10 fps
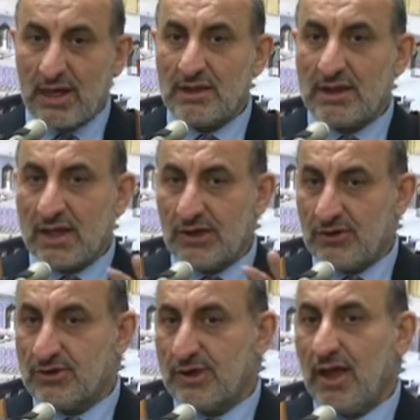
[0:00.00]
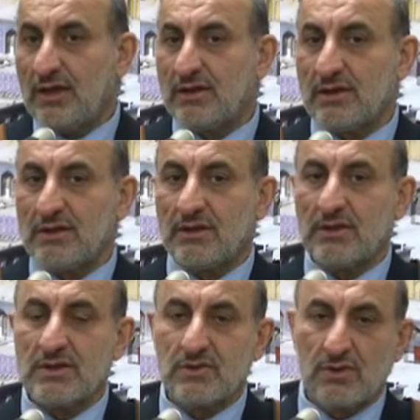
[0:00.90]
and created
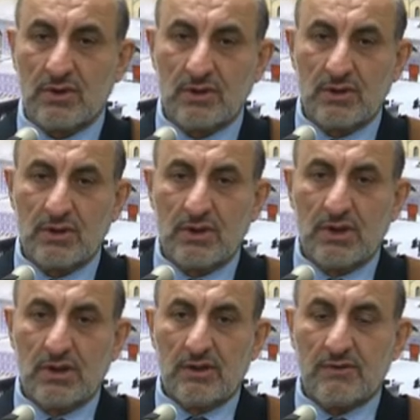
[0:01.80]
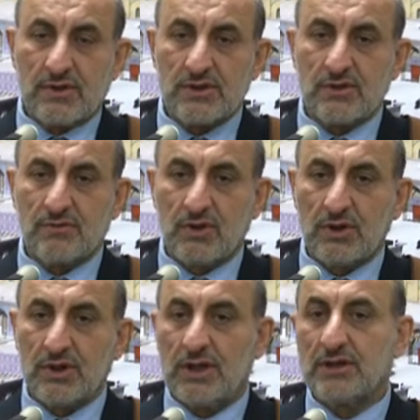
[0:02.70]
this world, first of all
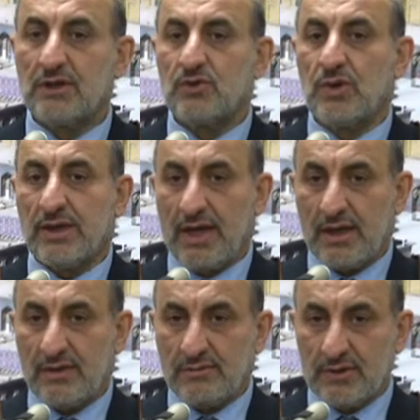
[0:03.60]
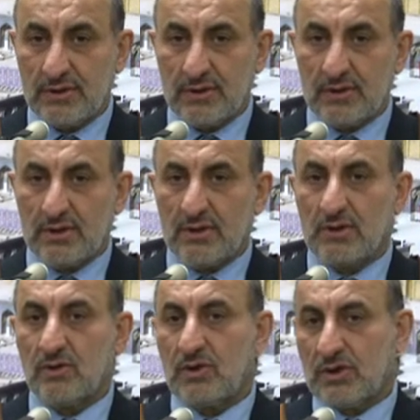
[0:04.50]
created with aim,
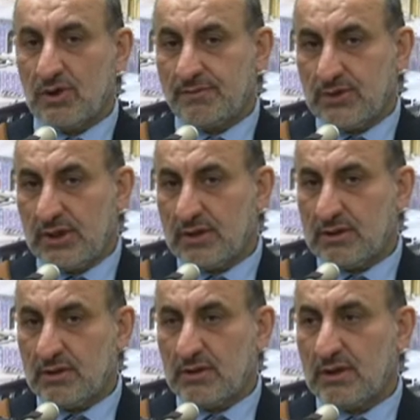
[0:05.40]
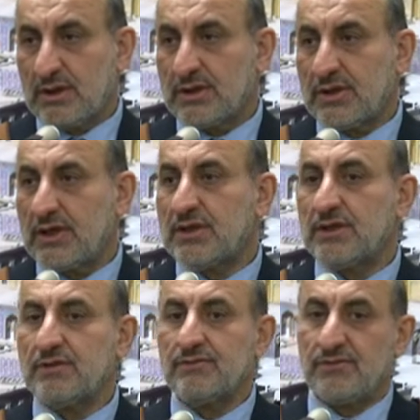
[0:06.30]
with object, and created
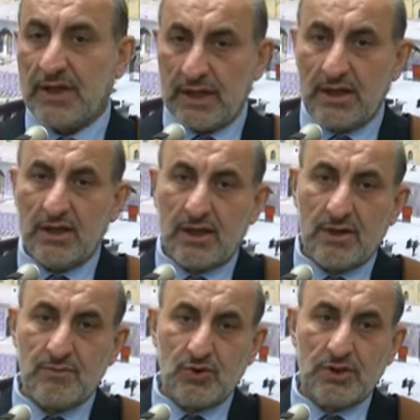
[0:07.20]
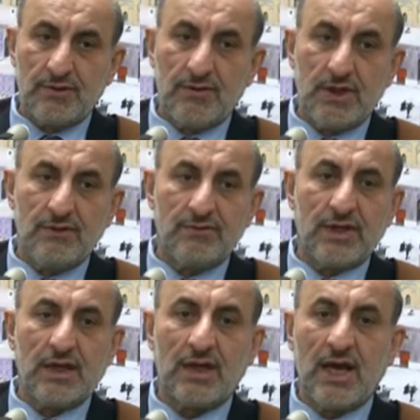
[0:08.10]
very beautifully,
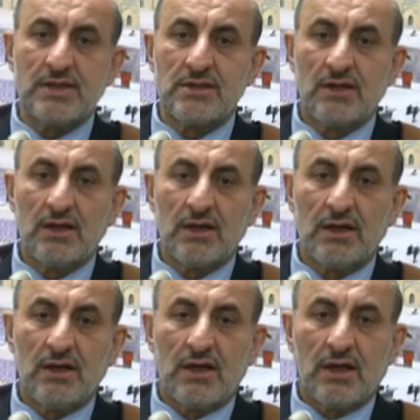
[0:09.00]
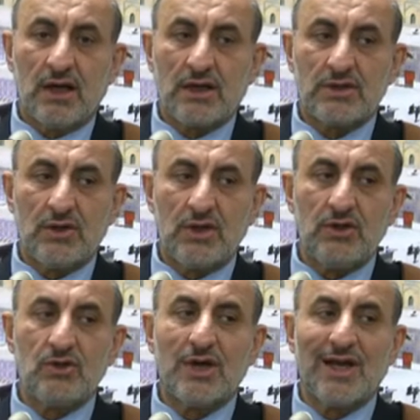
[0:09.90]
very nicely. Actually
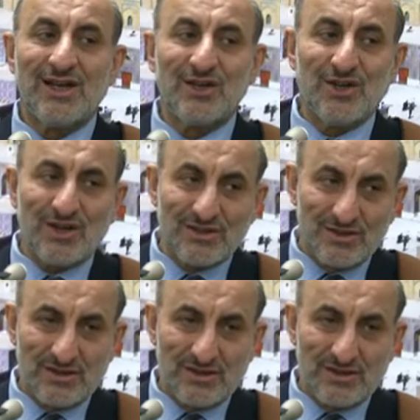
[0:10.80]
you cannot